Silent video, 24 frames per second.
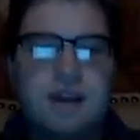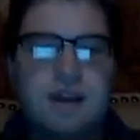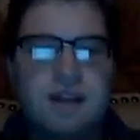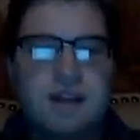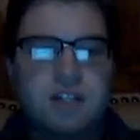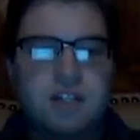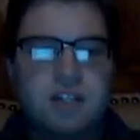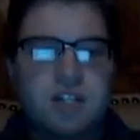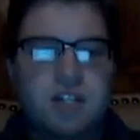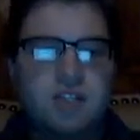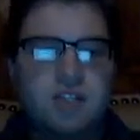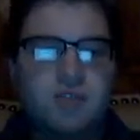
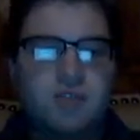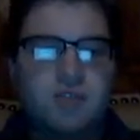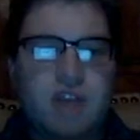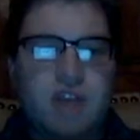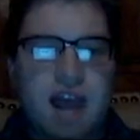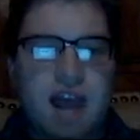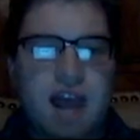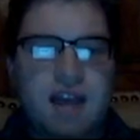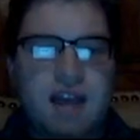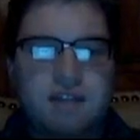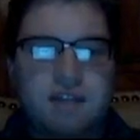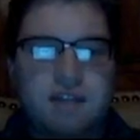Just for the
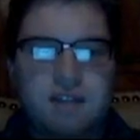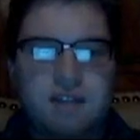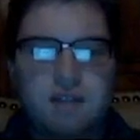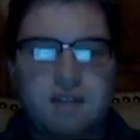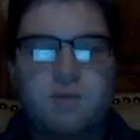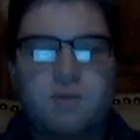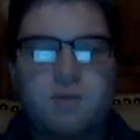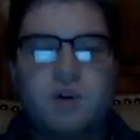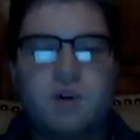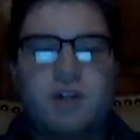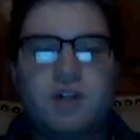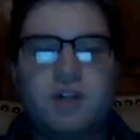heck of it,
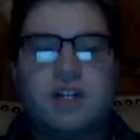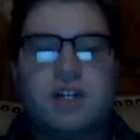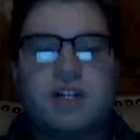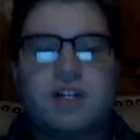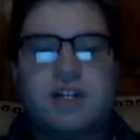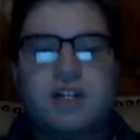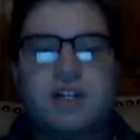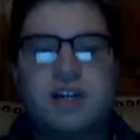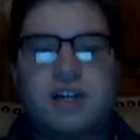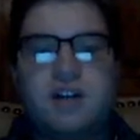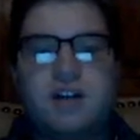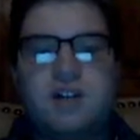we're going to
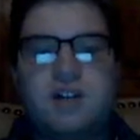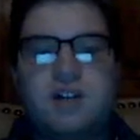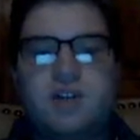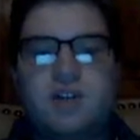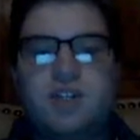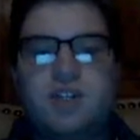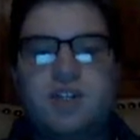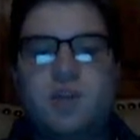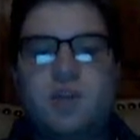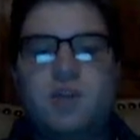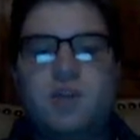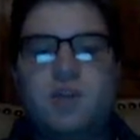click on cloning.
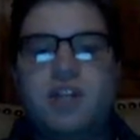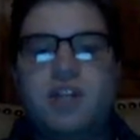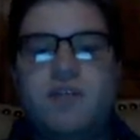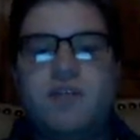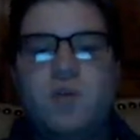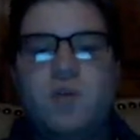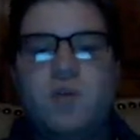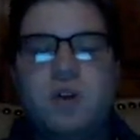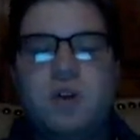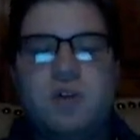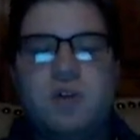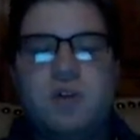So whichever
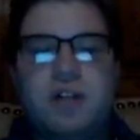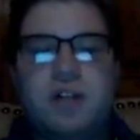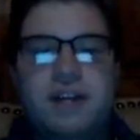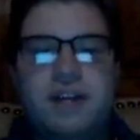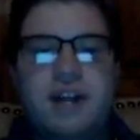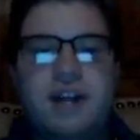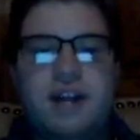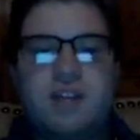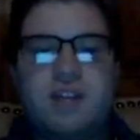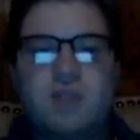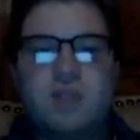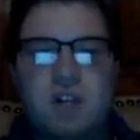one you click
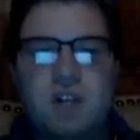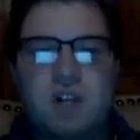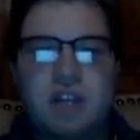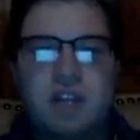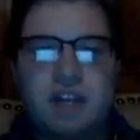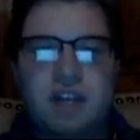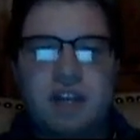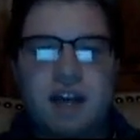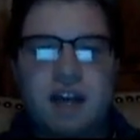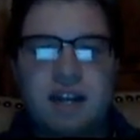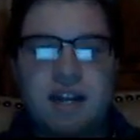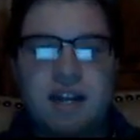on
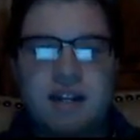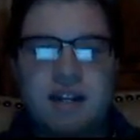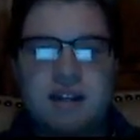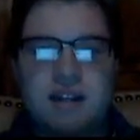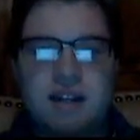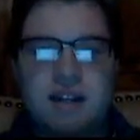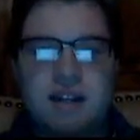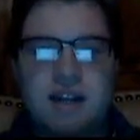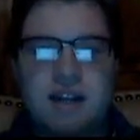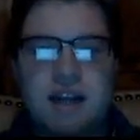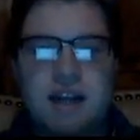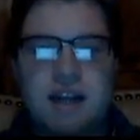it,
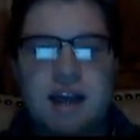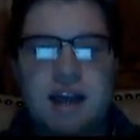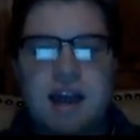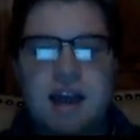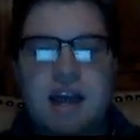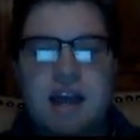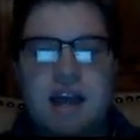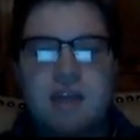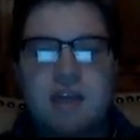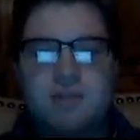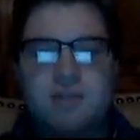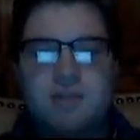
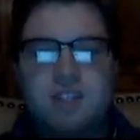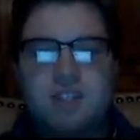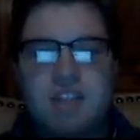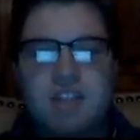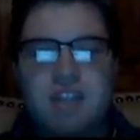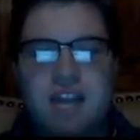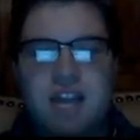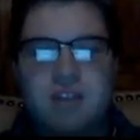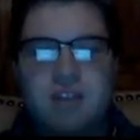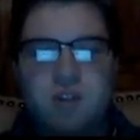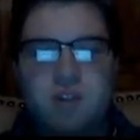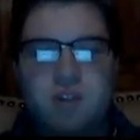and it will
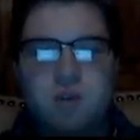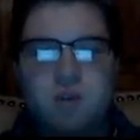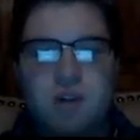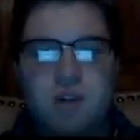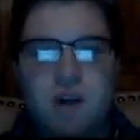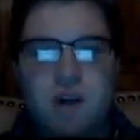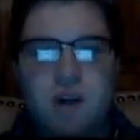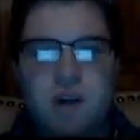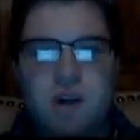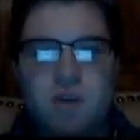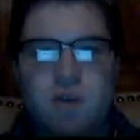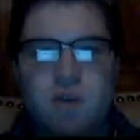take you to an
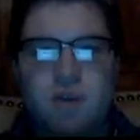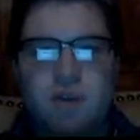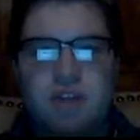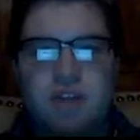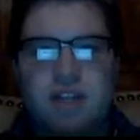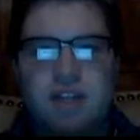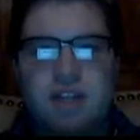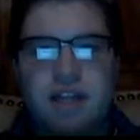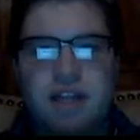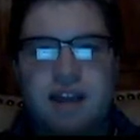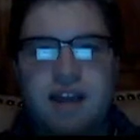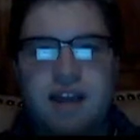area with the
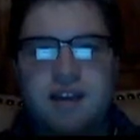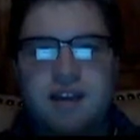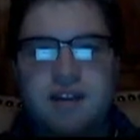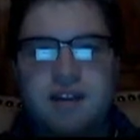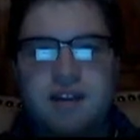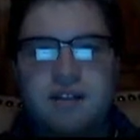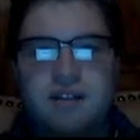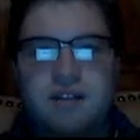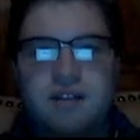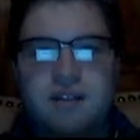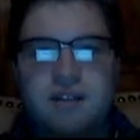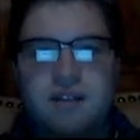link.
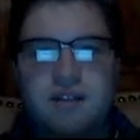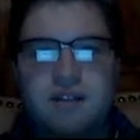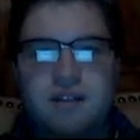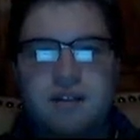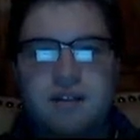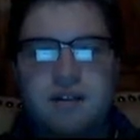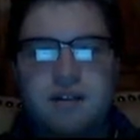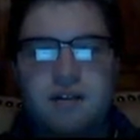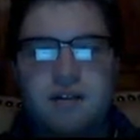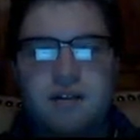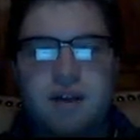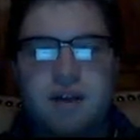
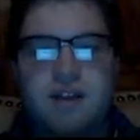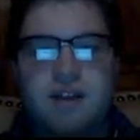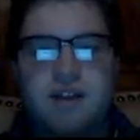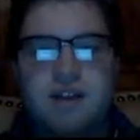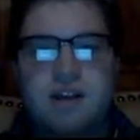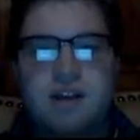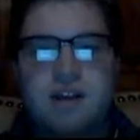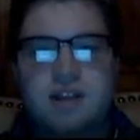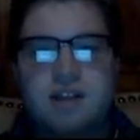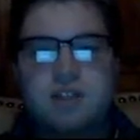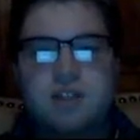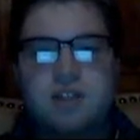All right.
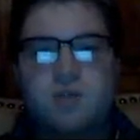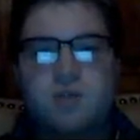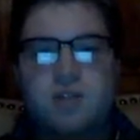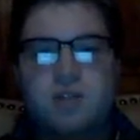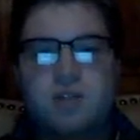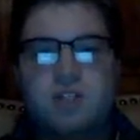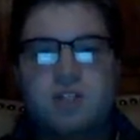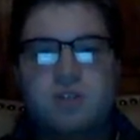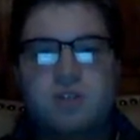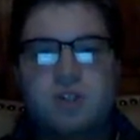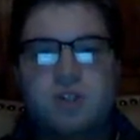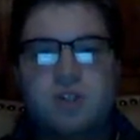So what
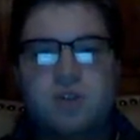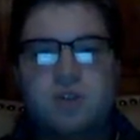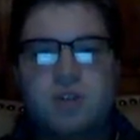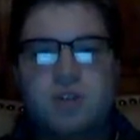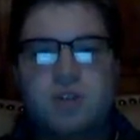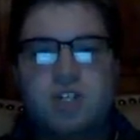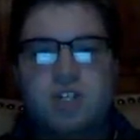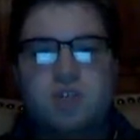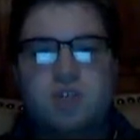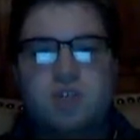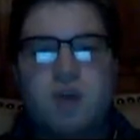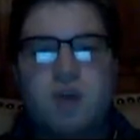you do
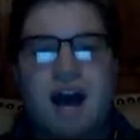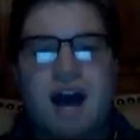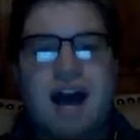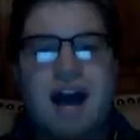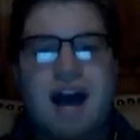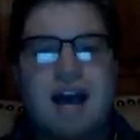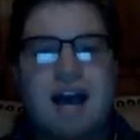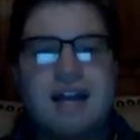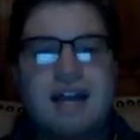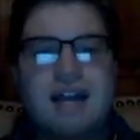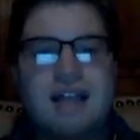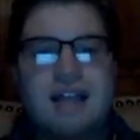is you
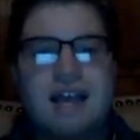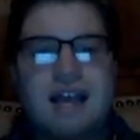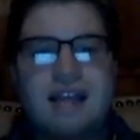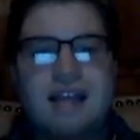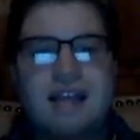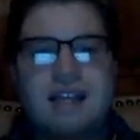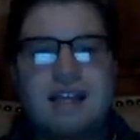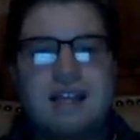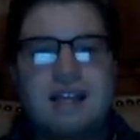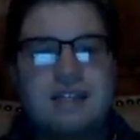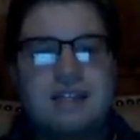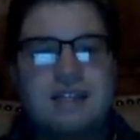
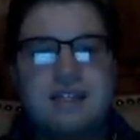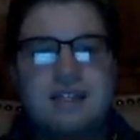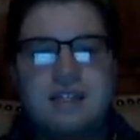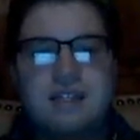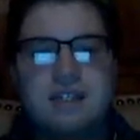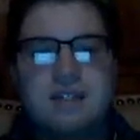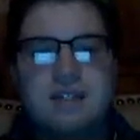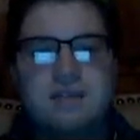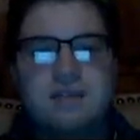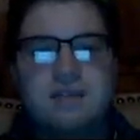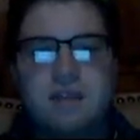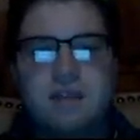highlight
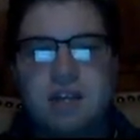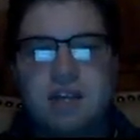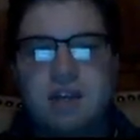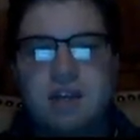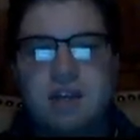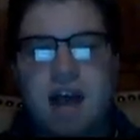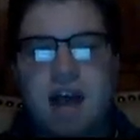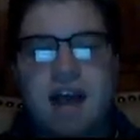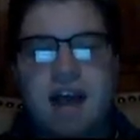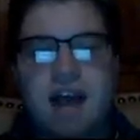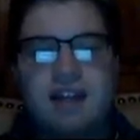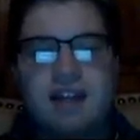this, right? You
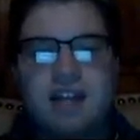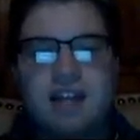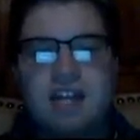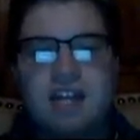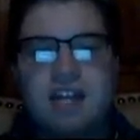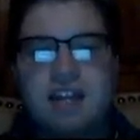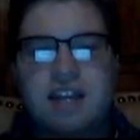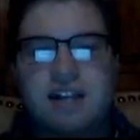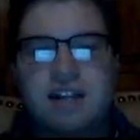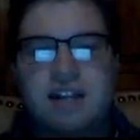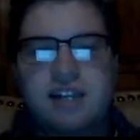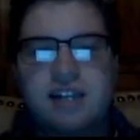highlight it,
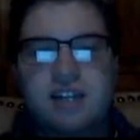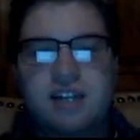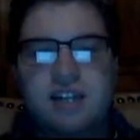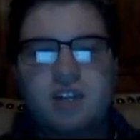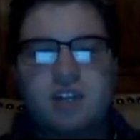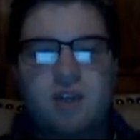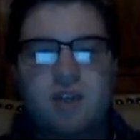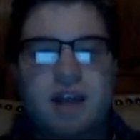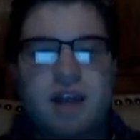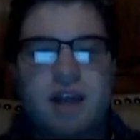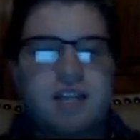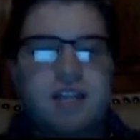you click and
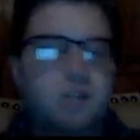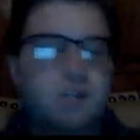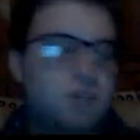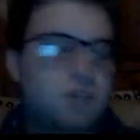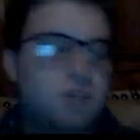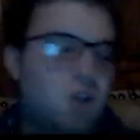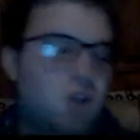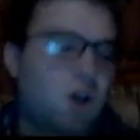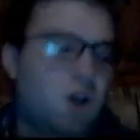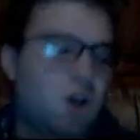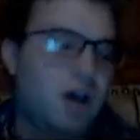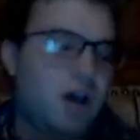drag so it's
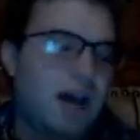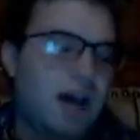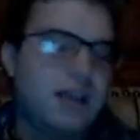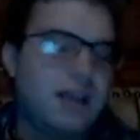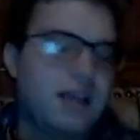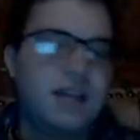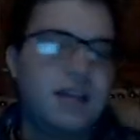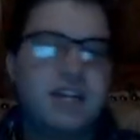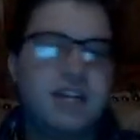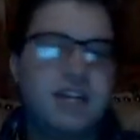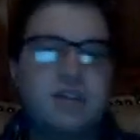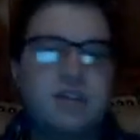all
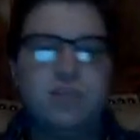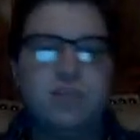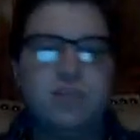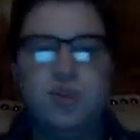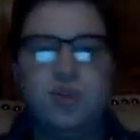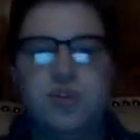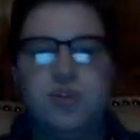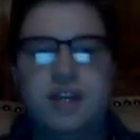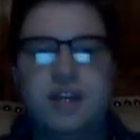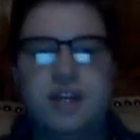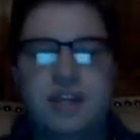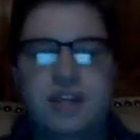highlighted
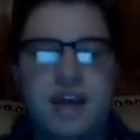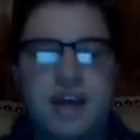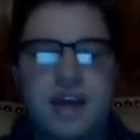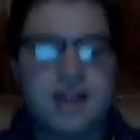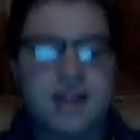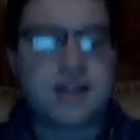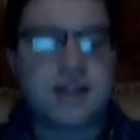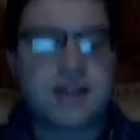blue like that.